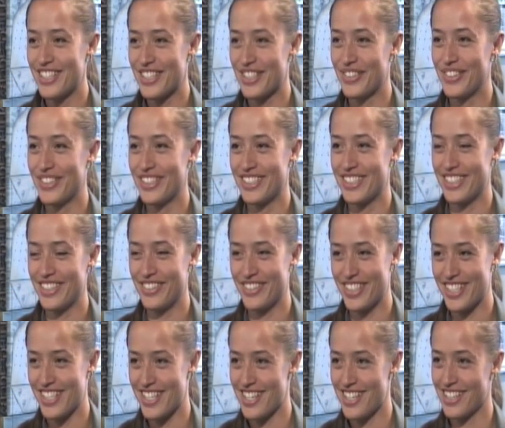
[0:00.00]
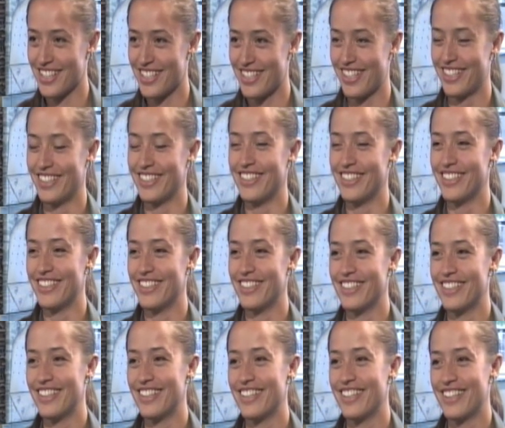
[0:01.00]
so we'll see what she does.
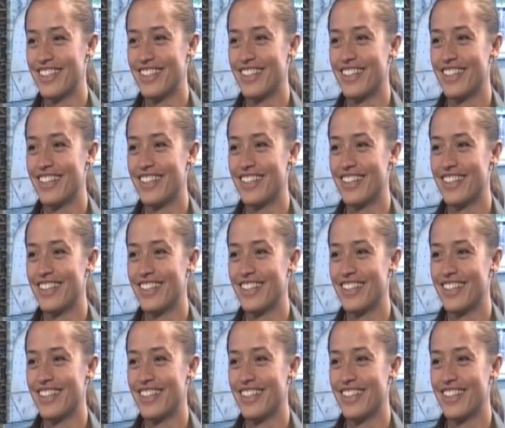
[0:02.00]
ah,